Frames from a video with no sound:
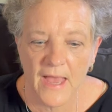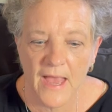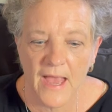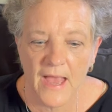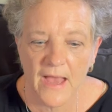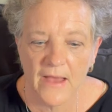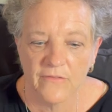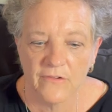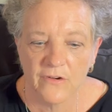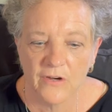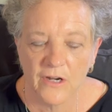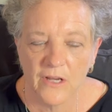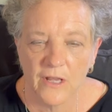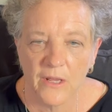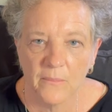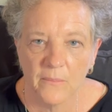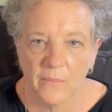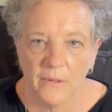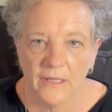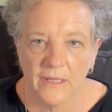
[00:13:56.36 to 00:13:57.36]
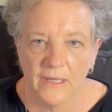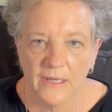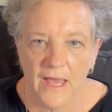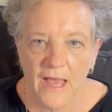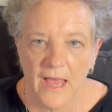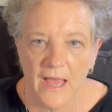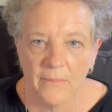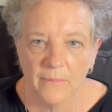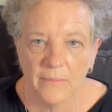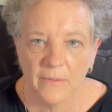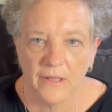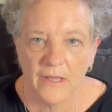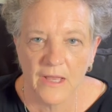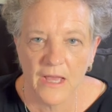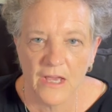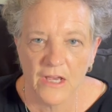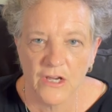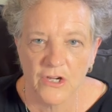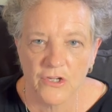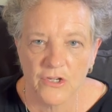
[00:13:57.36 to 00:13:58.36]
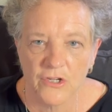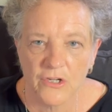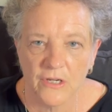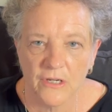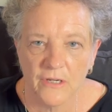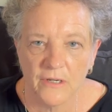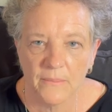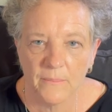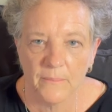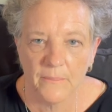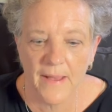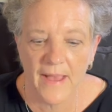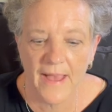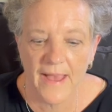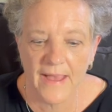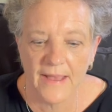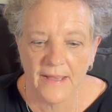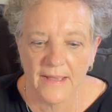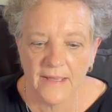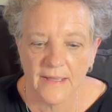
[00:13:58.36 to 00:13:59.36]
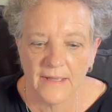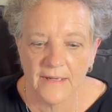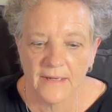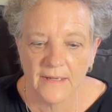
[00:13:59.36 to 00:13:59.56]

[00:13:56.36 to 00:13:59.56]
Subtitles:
After a complete application packet